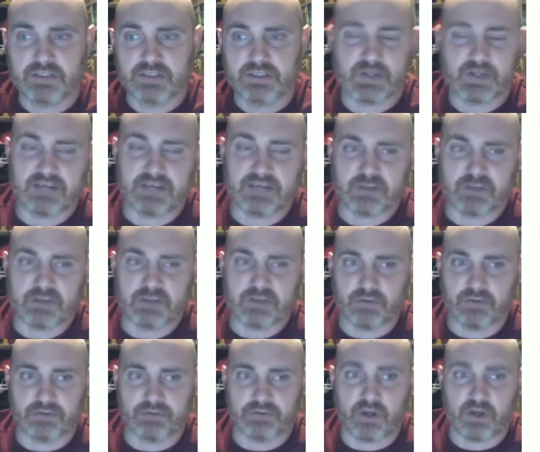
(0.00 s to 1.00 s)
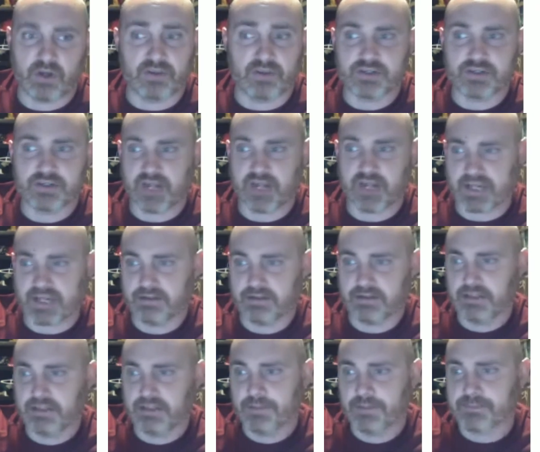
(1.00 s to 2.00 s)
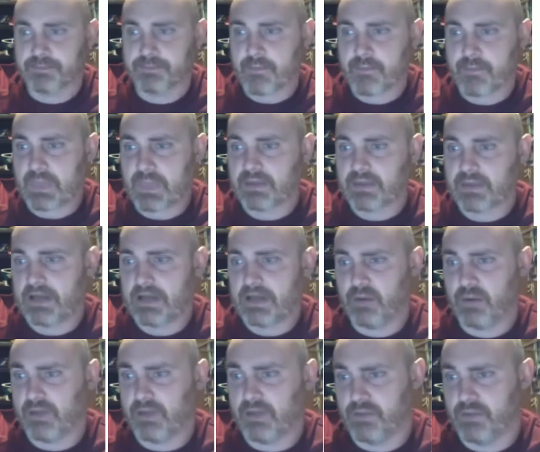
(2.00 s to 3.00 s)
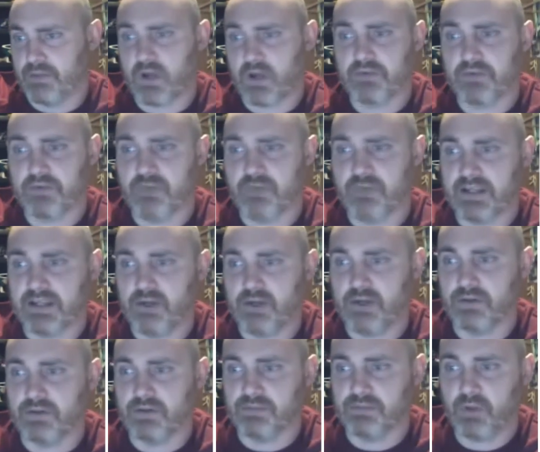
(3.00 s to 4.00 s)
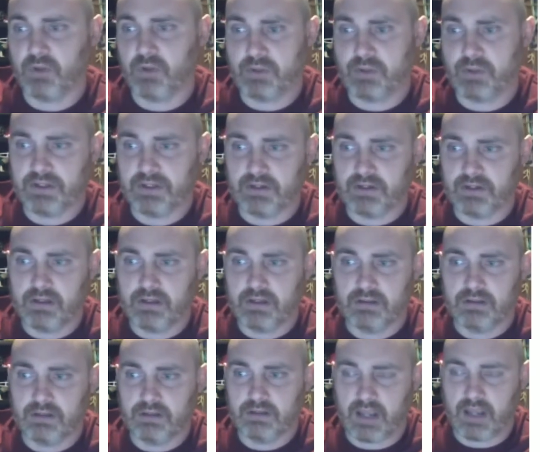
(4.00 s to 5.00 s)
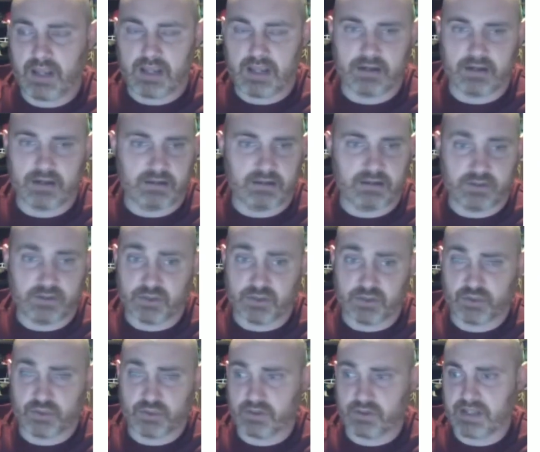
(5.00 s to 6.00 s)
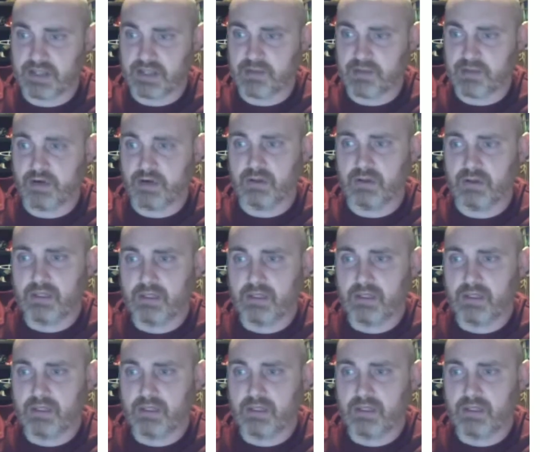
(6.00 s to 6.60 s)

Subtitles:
I don't have to go through all the training. I will then walk through my code and deployment and do a short demo.